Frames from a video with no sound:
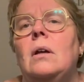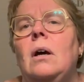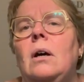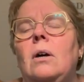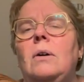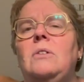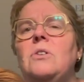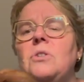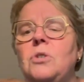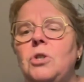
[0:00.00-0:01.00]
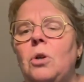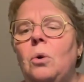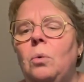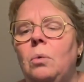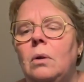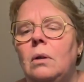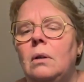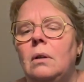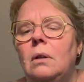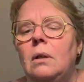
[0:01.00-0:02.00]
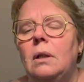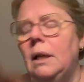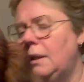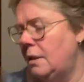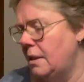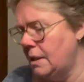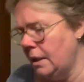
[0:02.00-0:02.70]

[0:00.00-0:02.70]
oh, it doesn't show in this